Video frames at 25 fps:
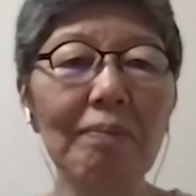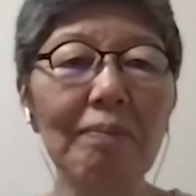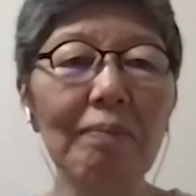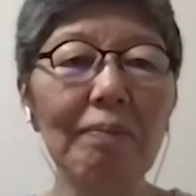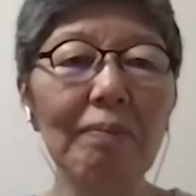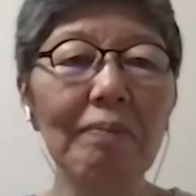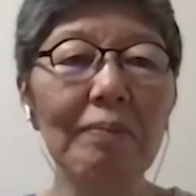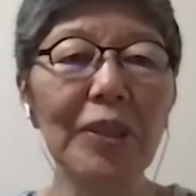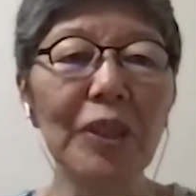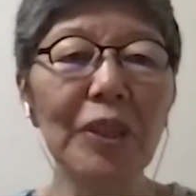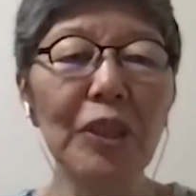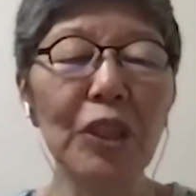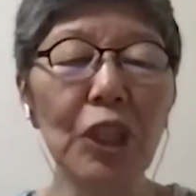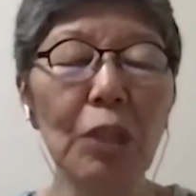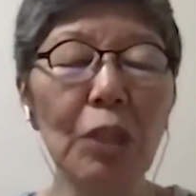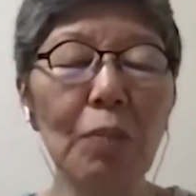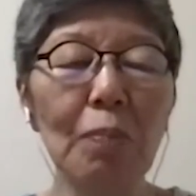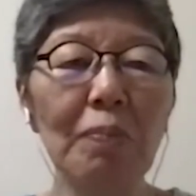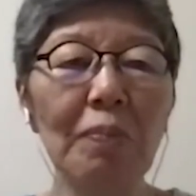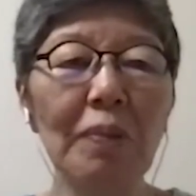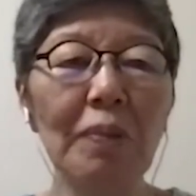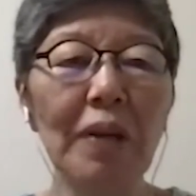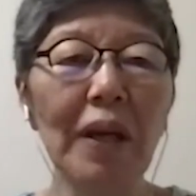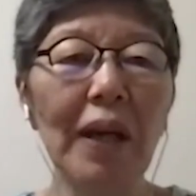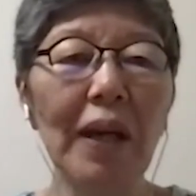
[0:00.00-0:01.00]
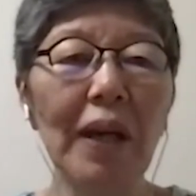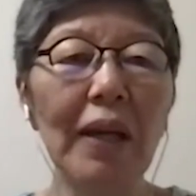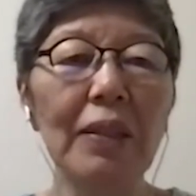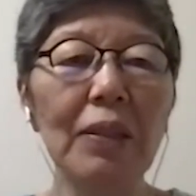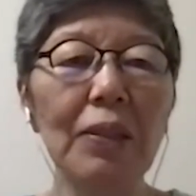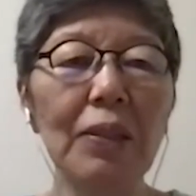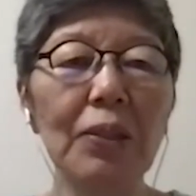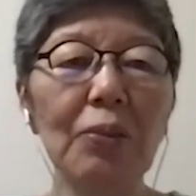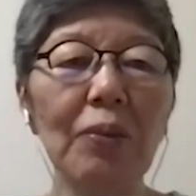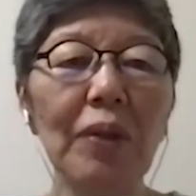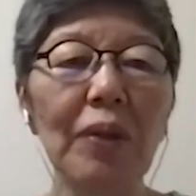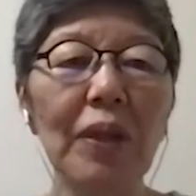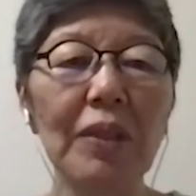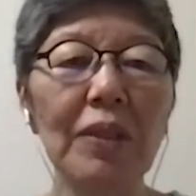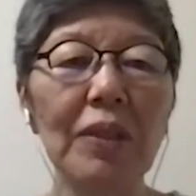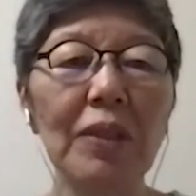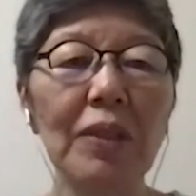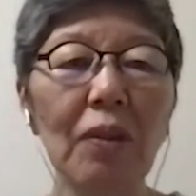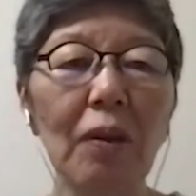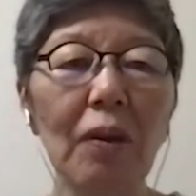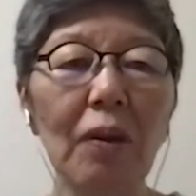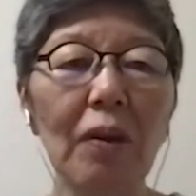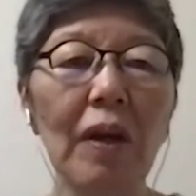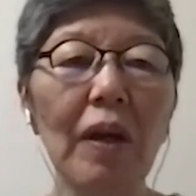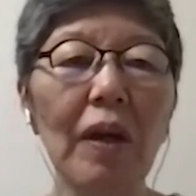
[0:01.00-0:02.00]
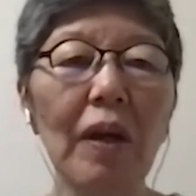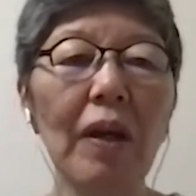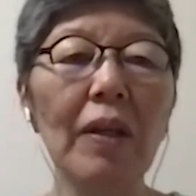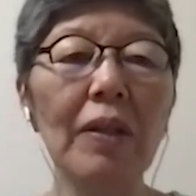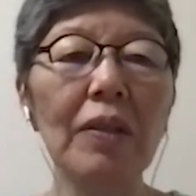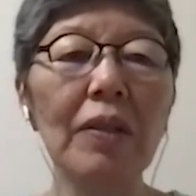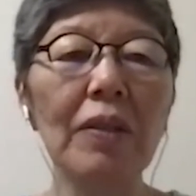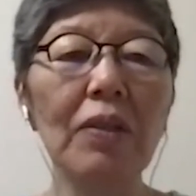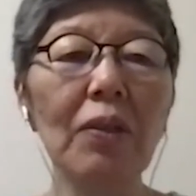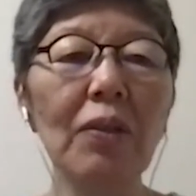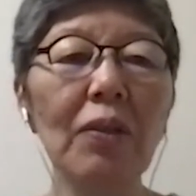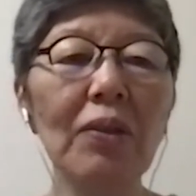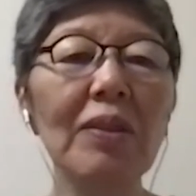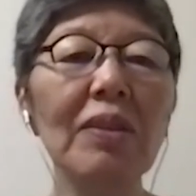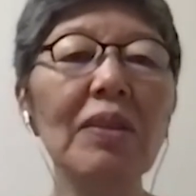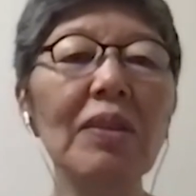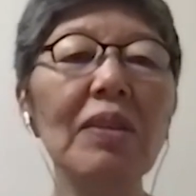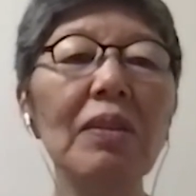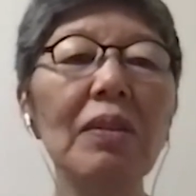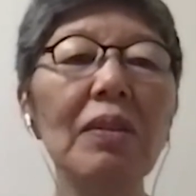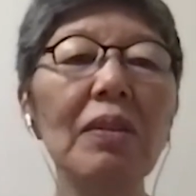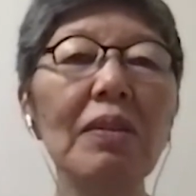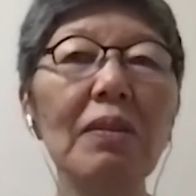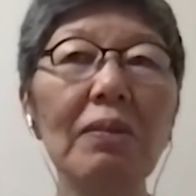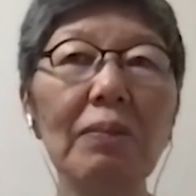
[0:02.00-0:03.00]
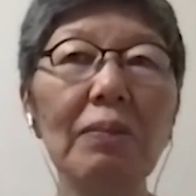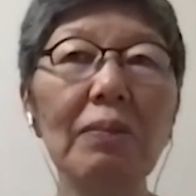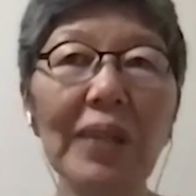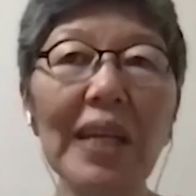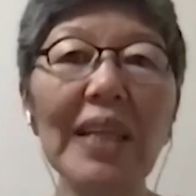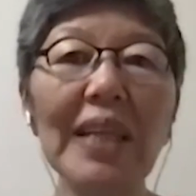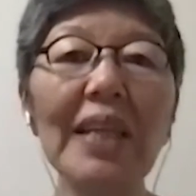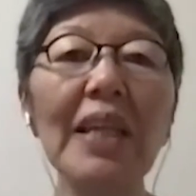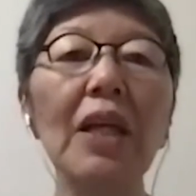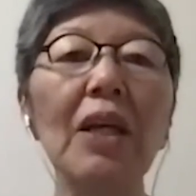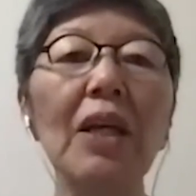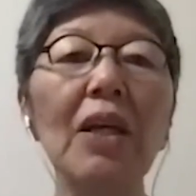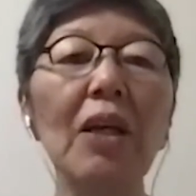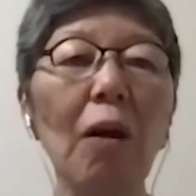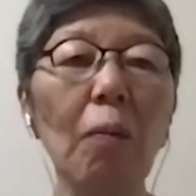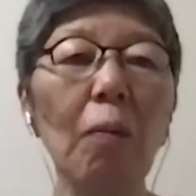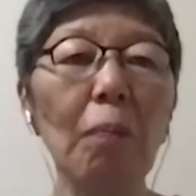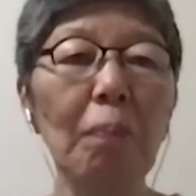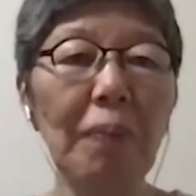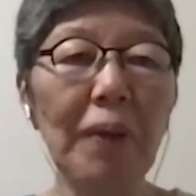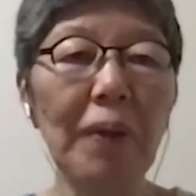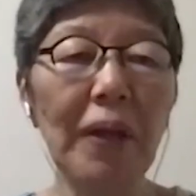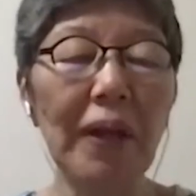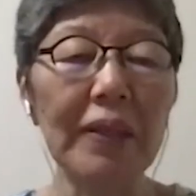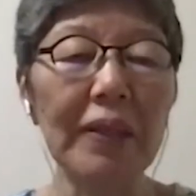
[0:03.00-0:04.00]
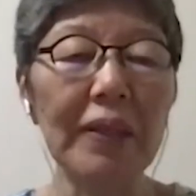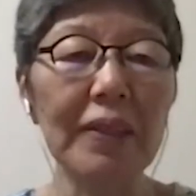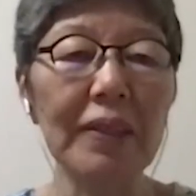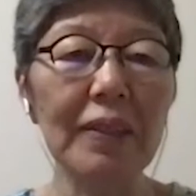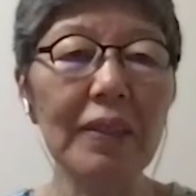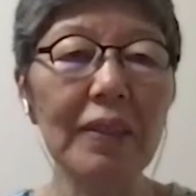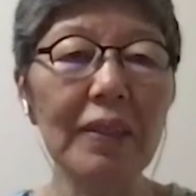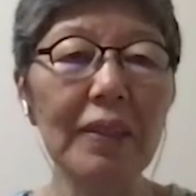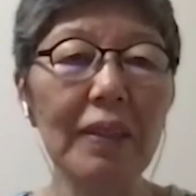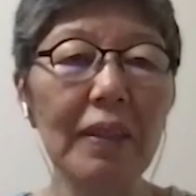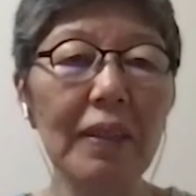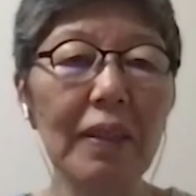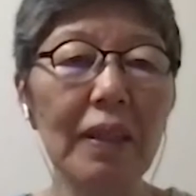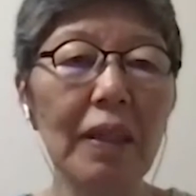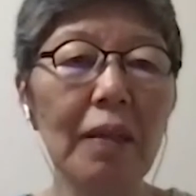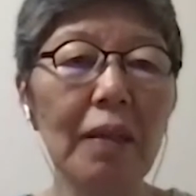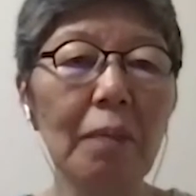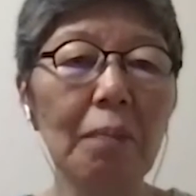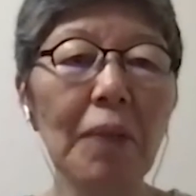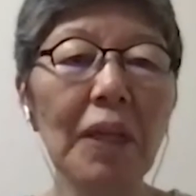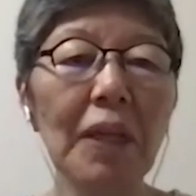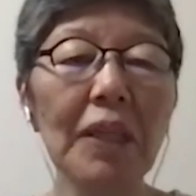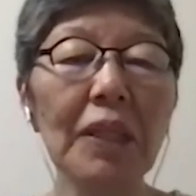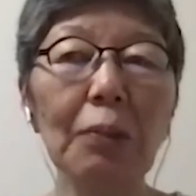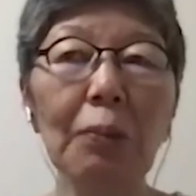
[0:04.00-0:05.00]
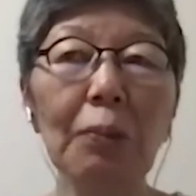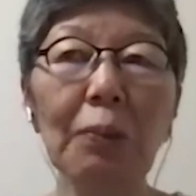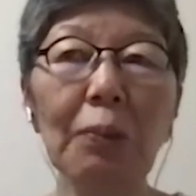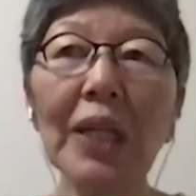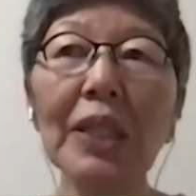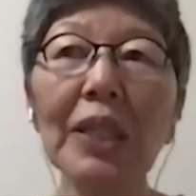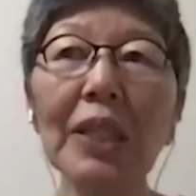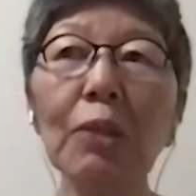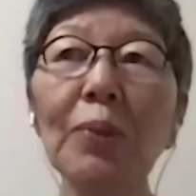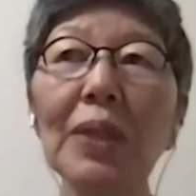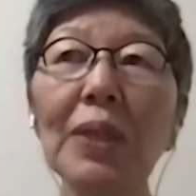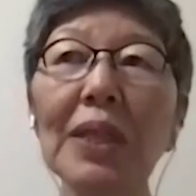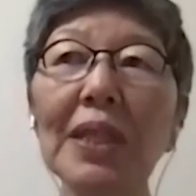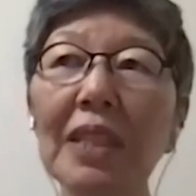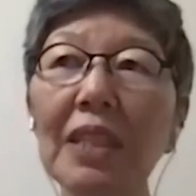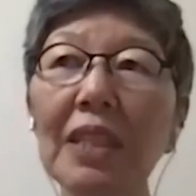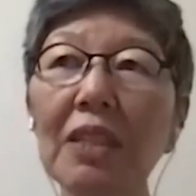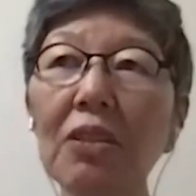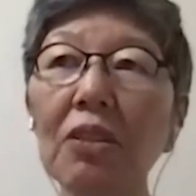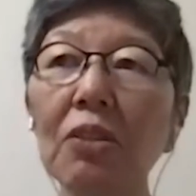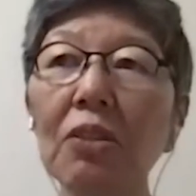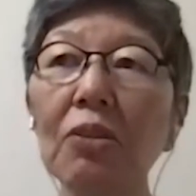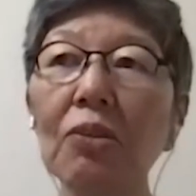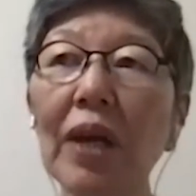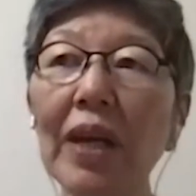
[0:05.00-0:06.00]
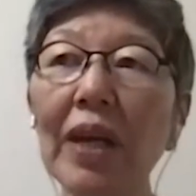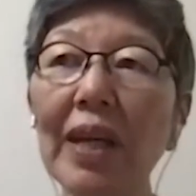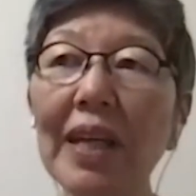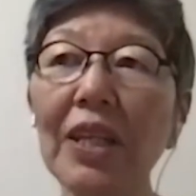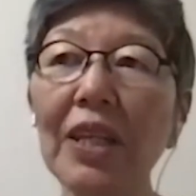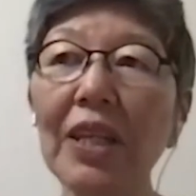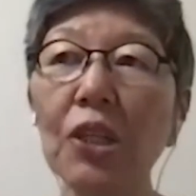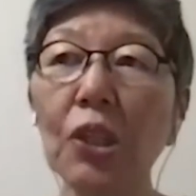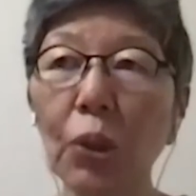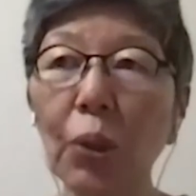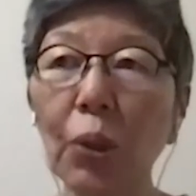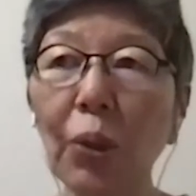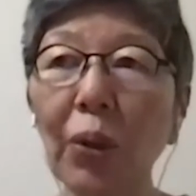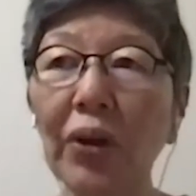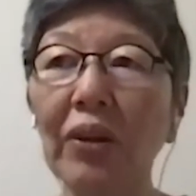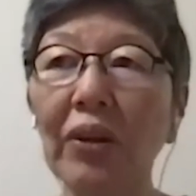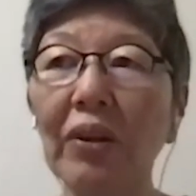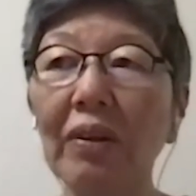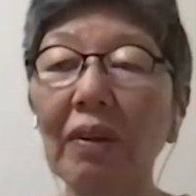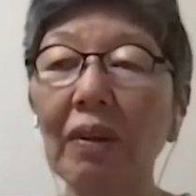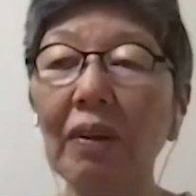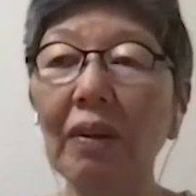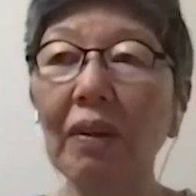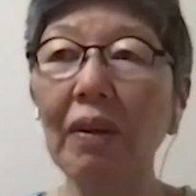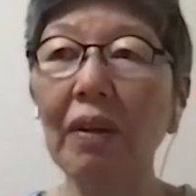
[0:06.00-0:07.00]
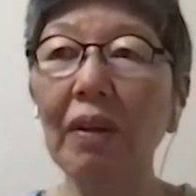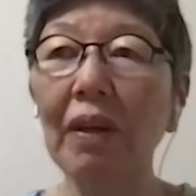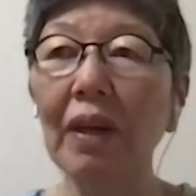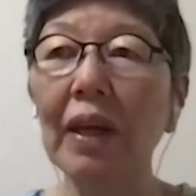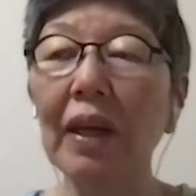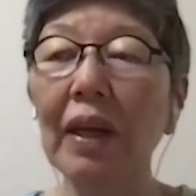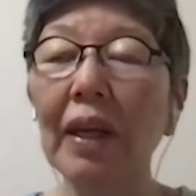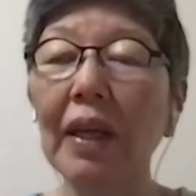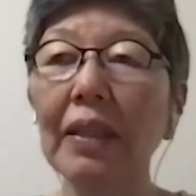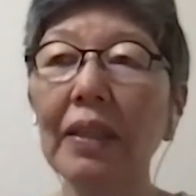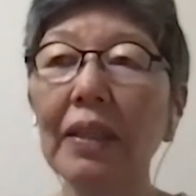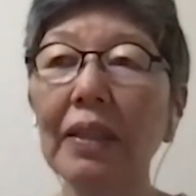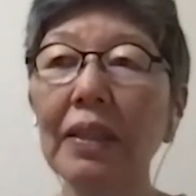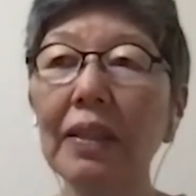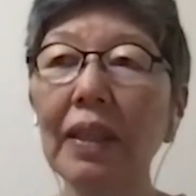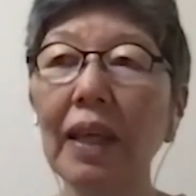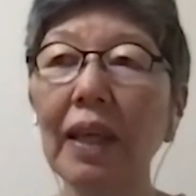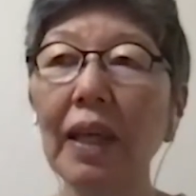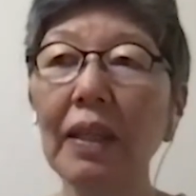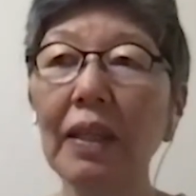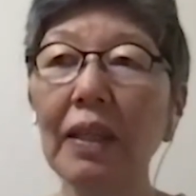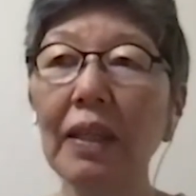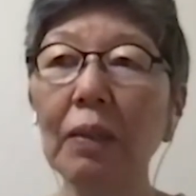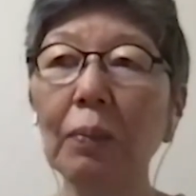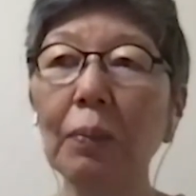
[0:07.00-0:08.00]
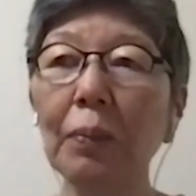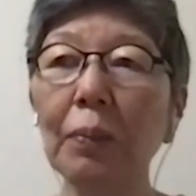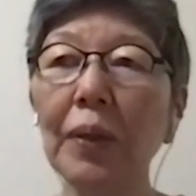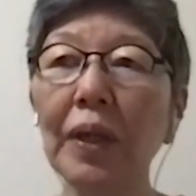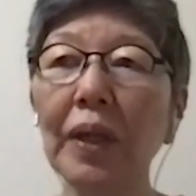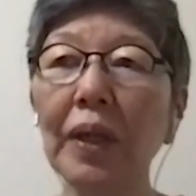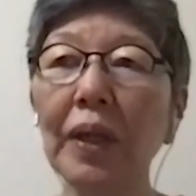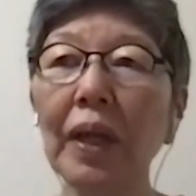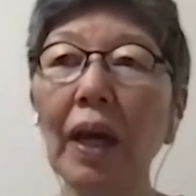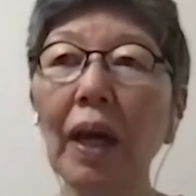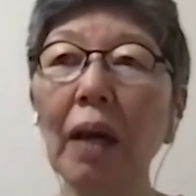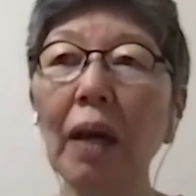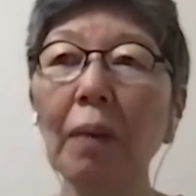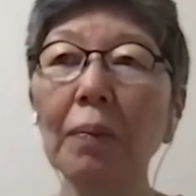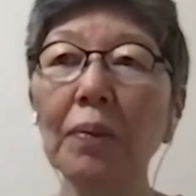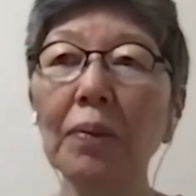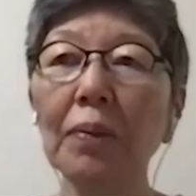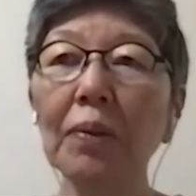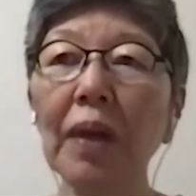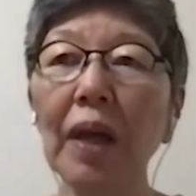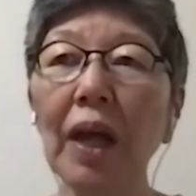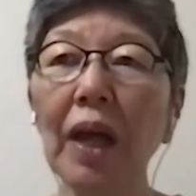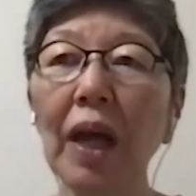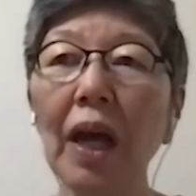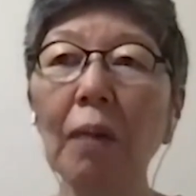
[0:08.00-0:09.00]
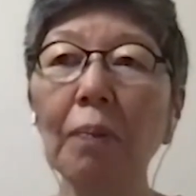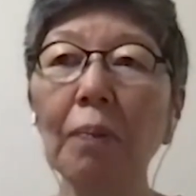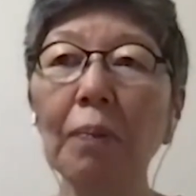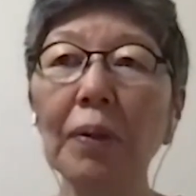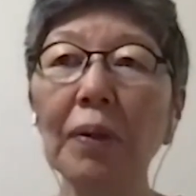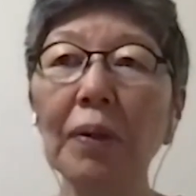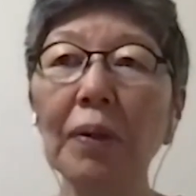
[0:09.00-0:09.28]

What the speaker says: regime, and so on. So it's really complex. But what we need to ensure is that we have to have